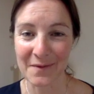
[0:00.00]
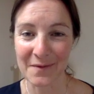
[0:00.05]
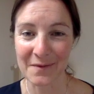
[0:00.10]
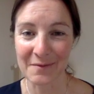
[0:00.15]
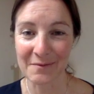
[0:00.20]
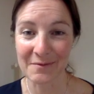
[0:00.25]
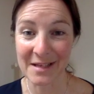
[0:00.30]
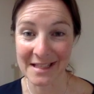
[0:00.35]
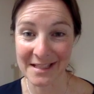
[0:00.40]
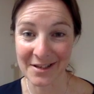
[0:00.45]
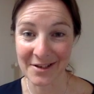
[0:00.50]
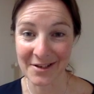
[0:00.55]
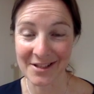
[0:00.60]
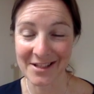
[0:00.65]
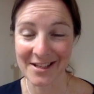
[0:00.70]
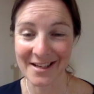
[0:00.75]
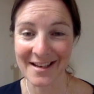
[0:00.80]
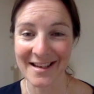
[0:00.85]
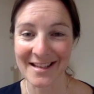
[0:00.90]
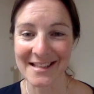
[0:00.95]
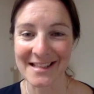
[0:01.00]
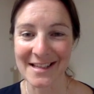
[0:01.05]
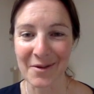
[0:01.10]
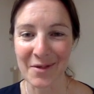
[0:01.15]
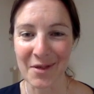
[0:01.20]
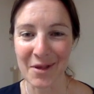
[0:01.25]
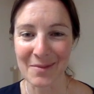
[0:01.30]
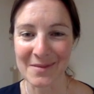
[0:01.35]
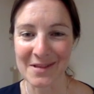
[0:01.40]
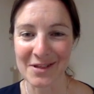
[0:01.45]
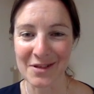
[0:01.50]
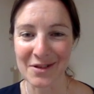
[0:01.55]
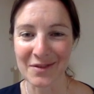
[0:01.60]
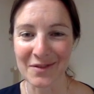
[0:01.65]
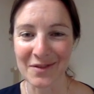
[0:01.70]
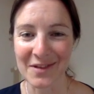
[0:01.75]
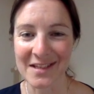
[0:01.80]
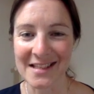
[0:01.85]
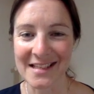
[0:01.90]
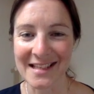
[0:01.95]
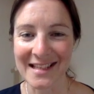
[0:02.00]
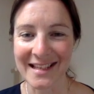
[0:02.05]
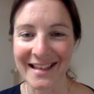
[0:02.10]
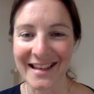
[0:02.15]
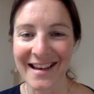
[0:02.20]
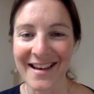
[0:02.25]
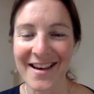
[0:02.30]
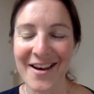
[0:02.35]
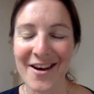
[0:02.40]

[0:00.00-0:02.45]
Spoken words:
researcher at Southampton University.